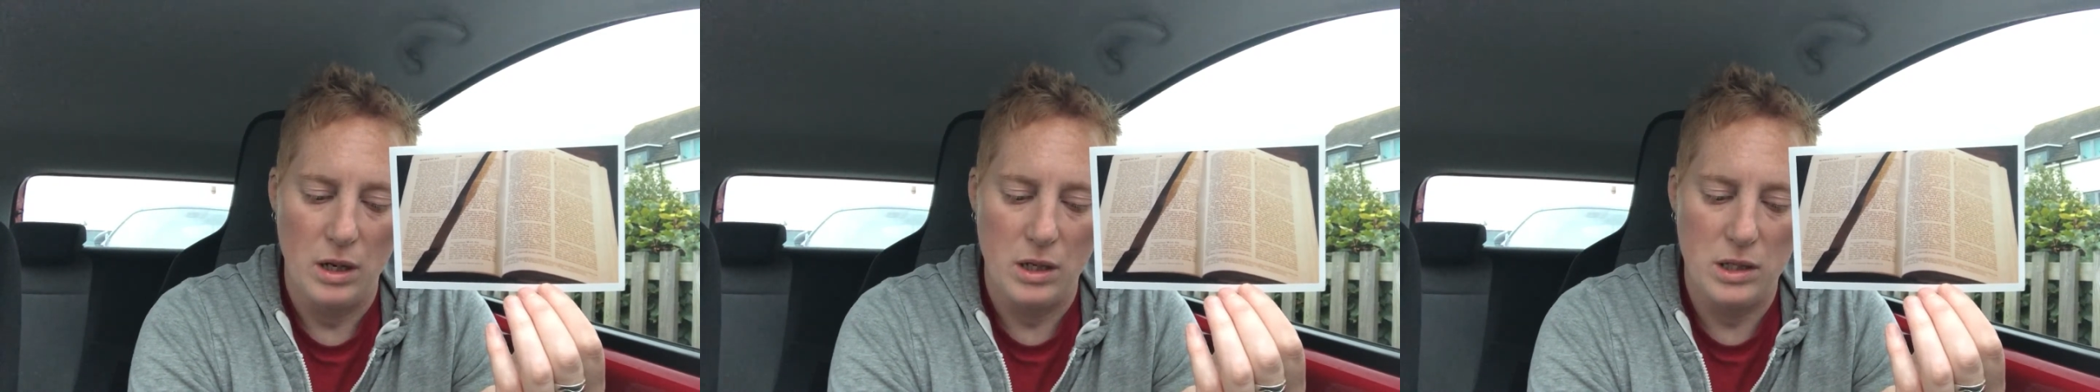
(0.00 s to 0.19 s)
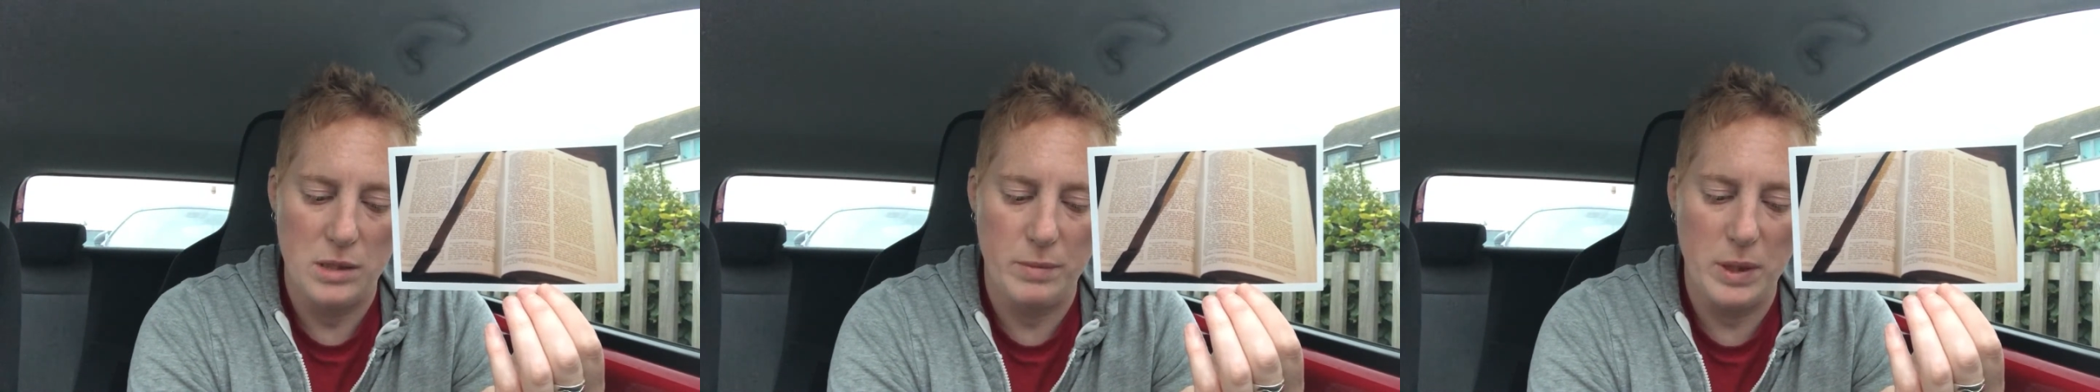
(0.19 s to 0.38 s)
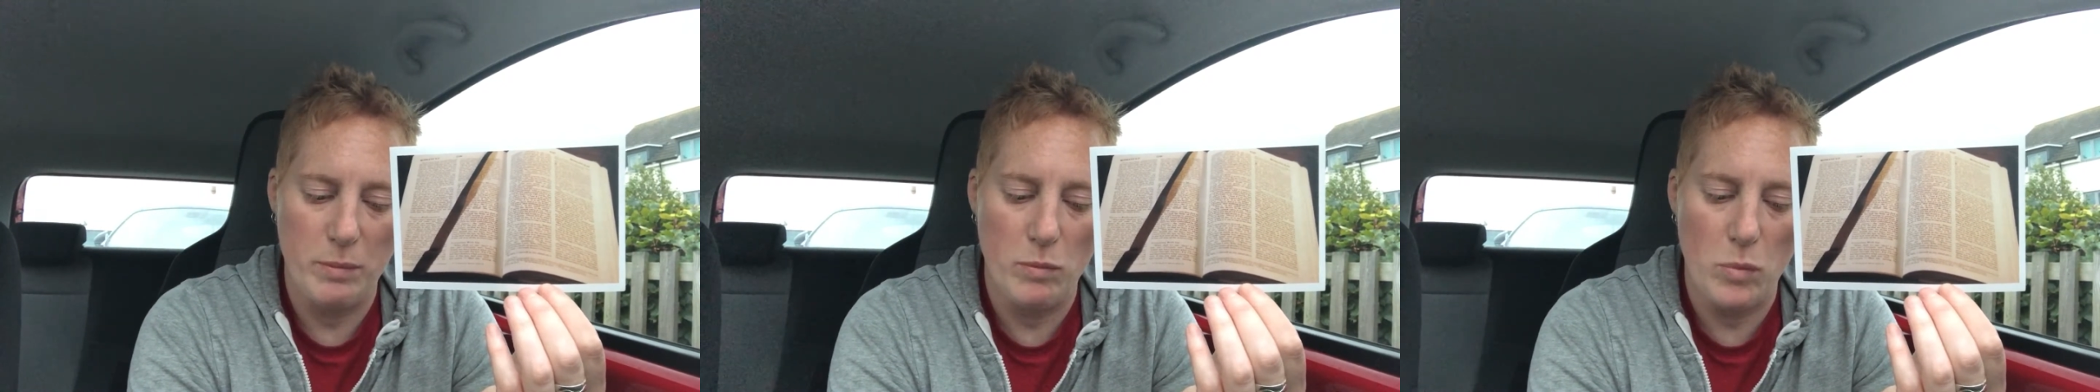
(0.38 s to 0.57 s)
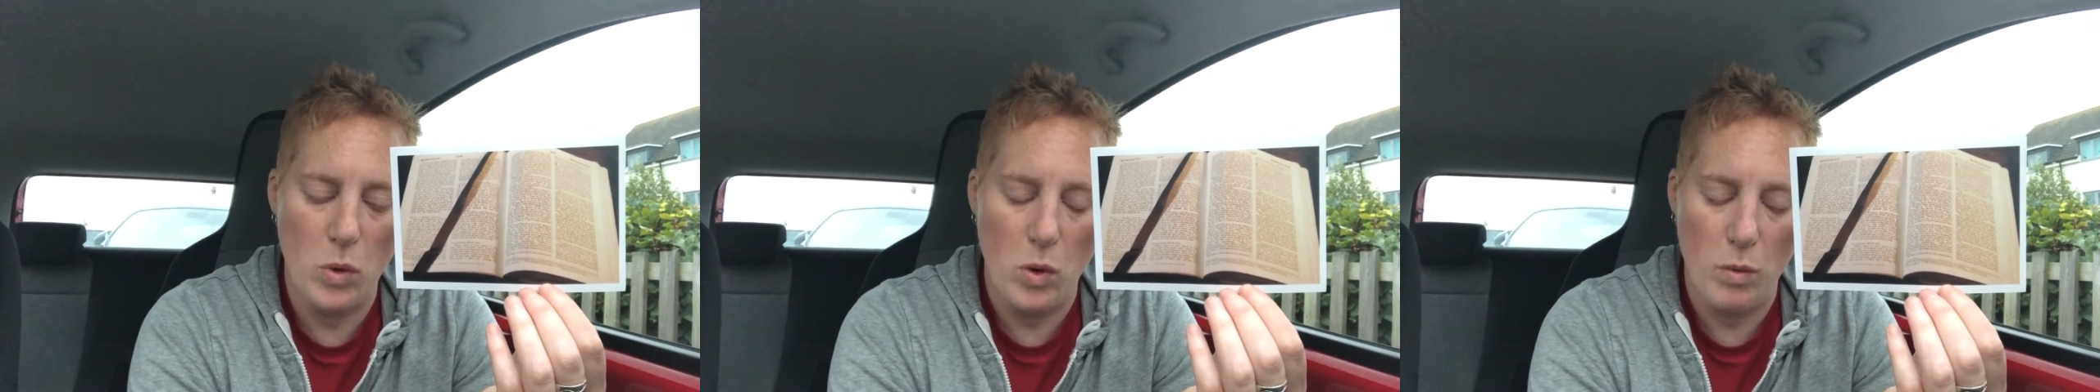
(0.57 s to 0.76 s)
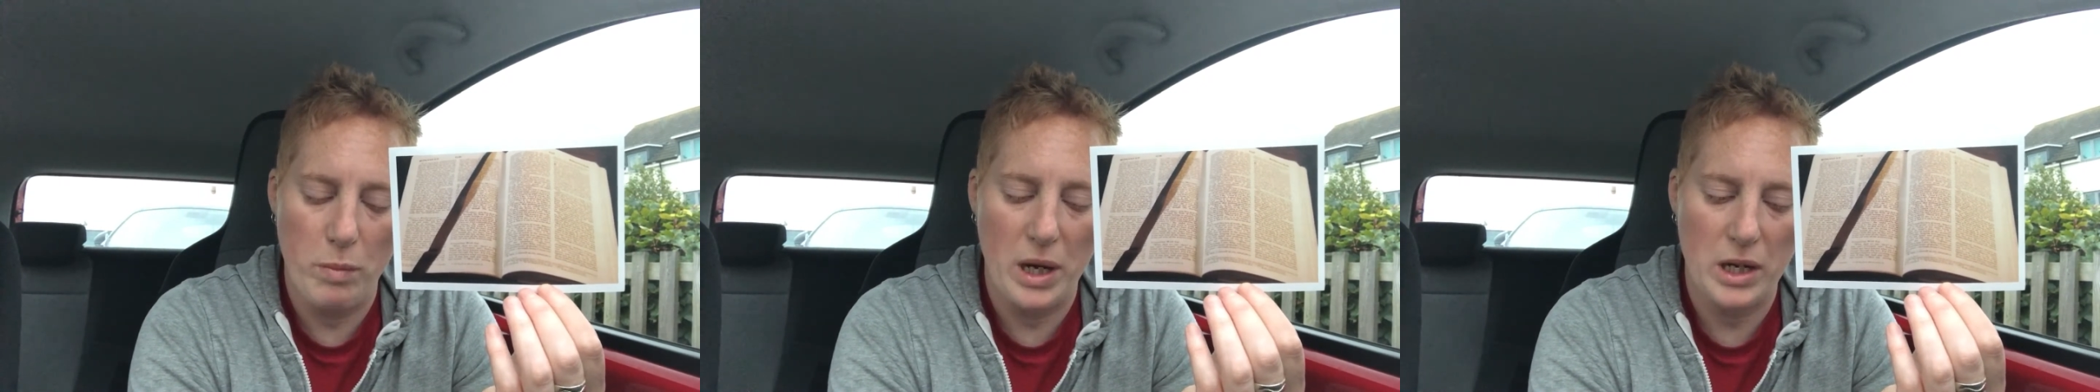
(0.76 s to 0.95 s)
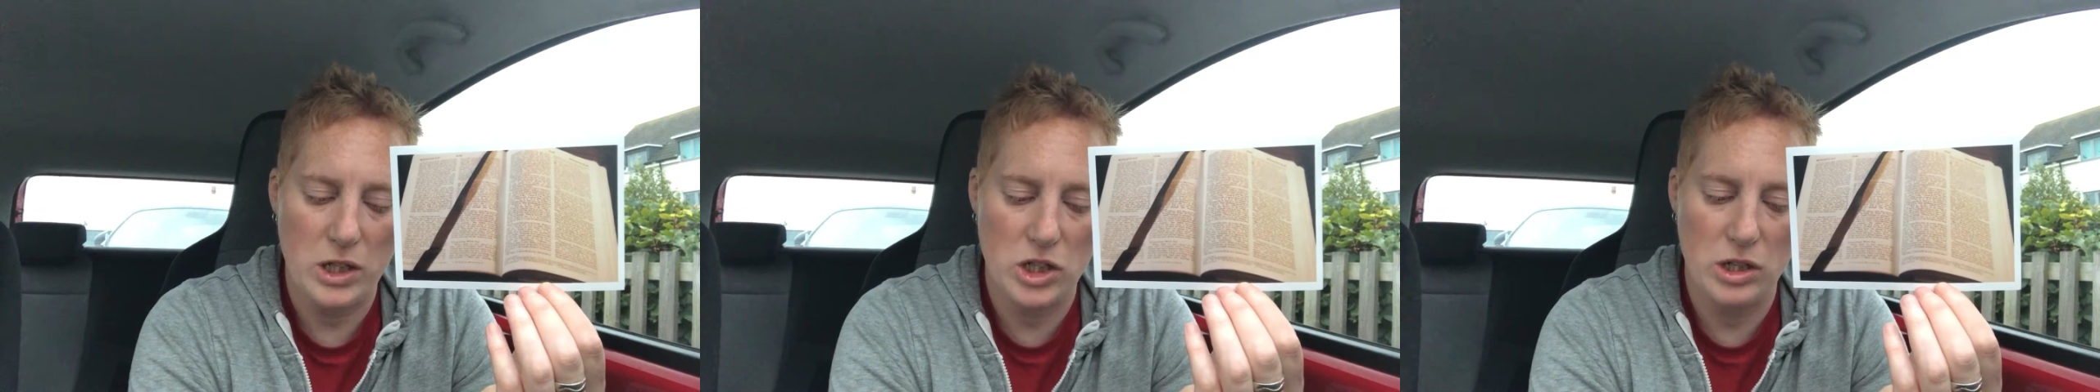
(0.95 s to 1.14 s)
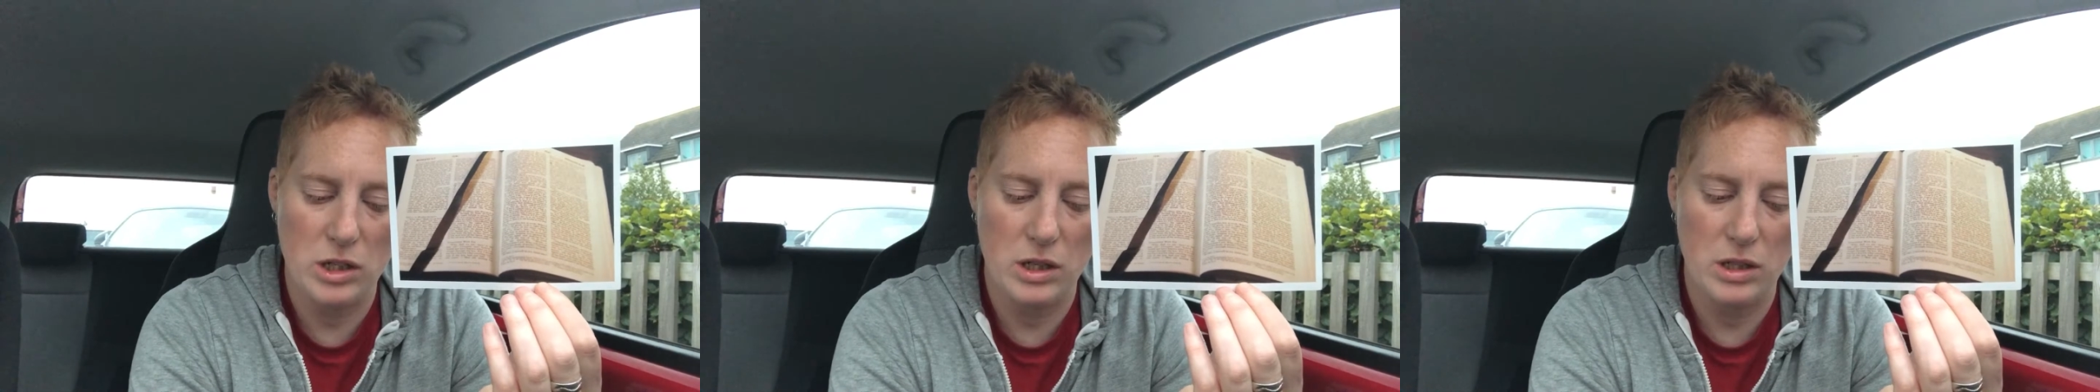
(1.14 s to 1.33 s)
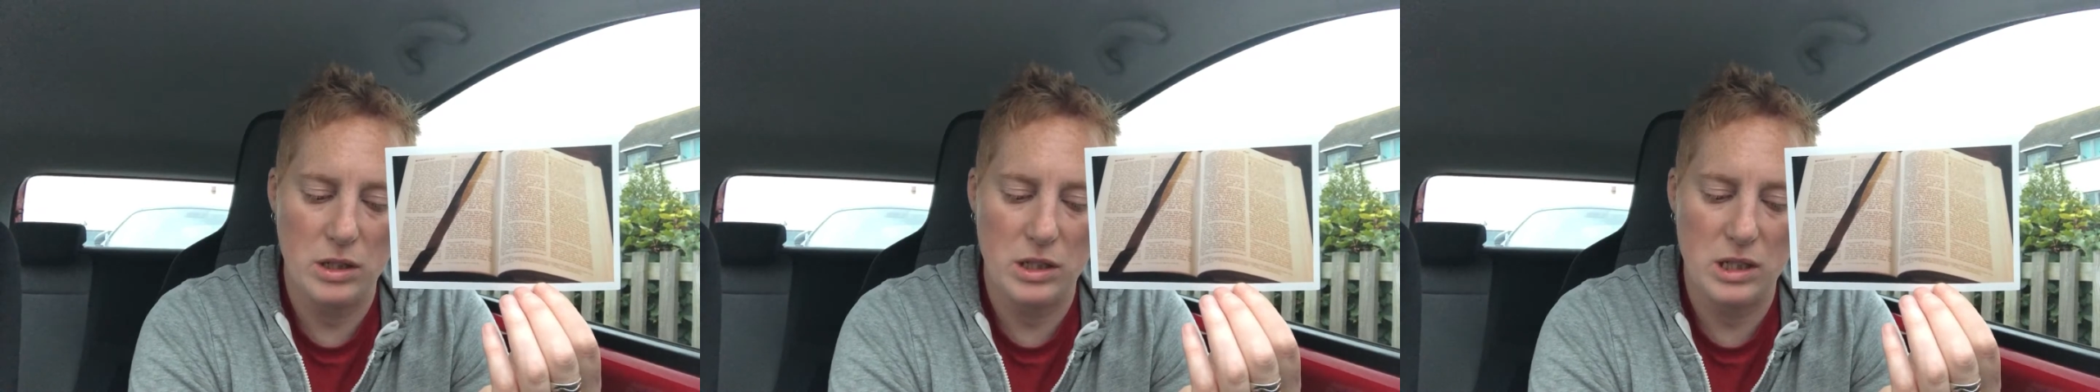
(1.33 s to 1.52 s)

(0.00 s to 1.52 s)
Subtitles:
to be more passionate